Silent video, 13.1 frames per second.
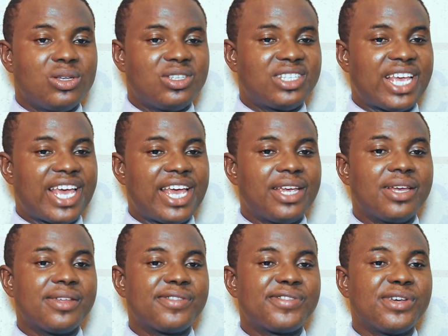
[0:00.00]
say
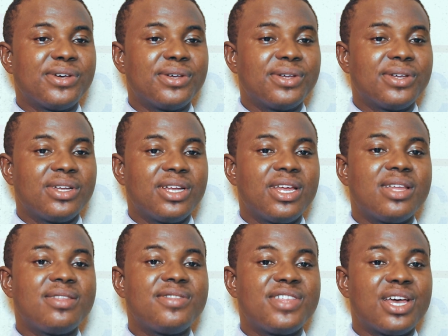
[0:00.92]
th
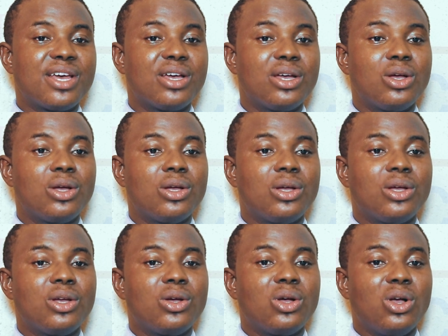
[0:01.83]
and the
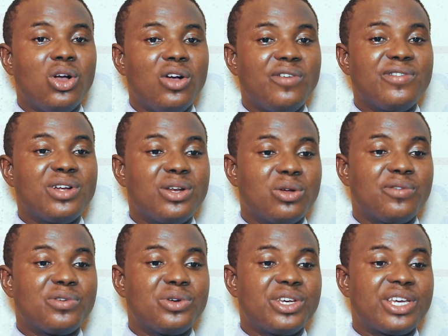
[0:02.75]
over and
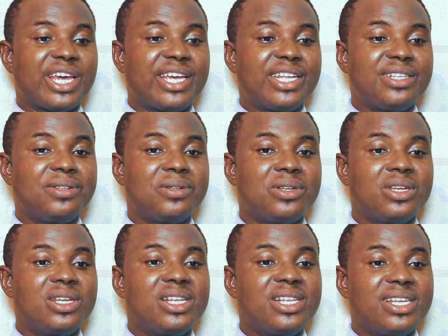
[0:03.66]
over again.
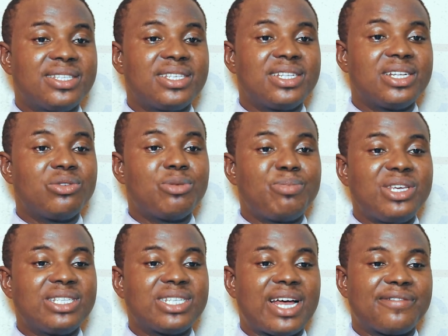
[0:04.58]
Listen and
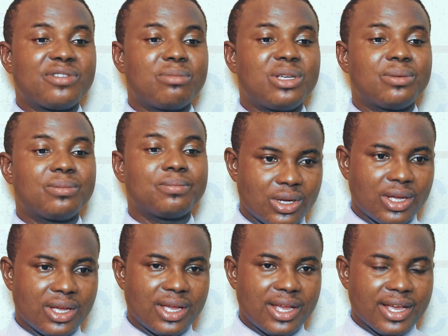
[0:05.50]
repeat after me.
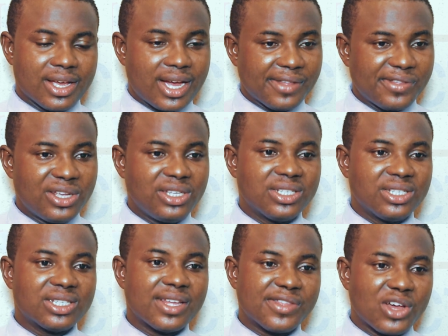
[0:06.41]

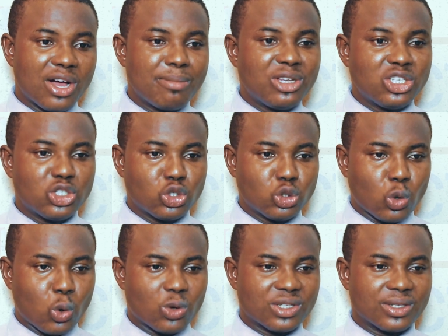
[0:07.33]
Catherine's thumb is
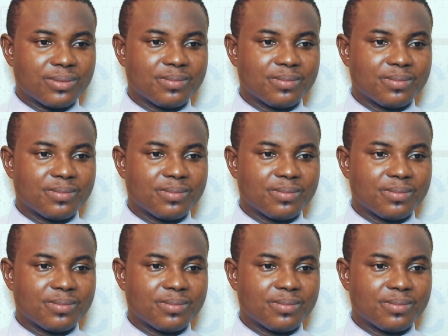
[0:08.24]
short.